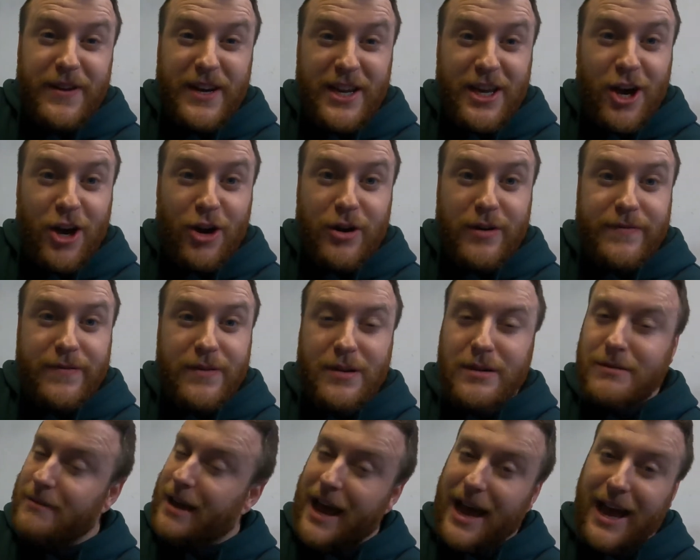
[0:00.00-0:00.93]

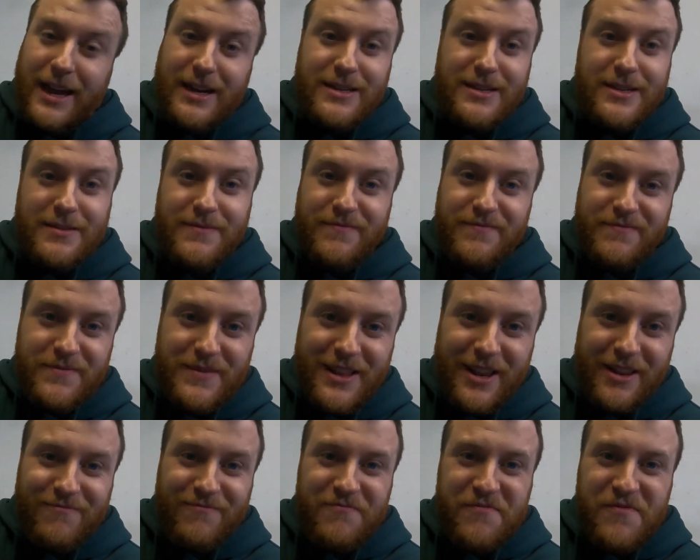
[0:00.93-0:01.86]
videographer and
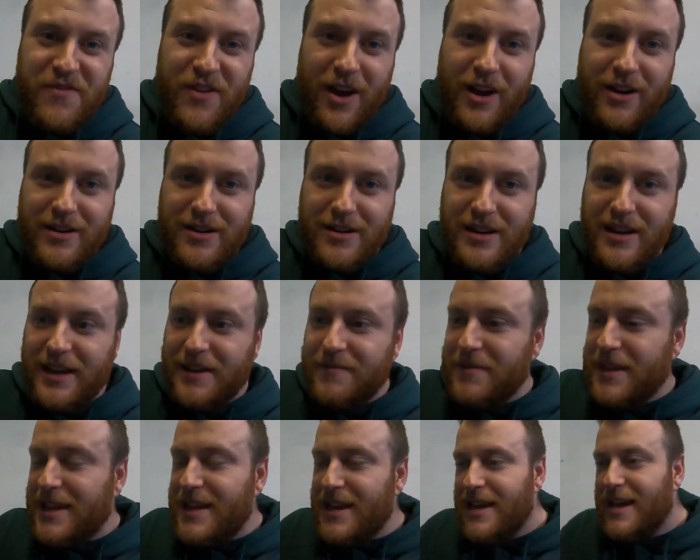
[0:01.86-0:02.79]
vlogger guy.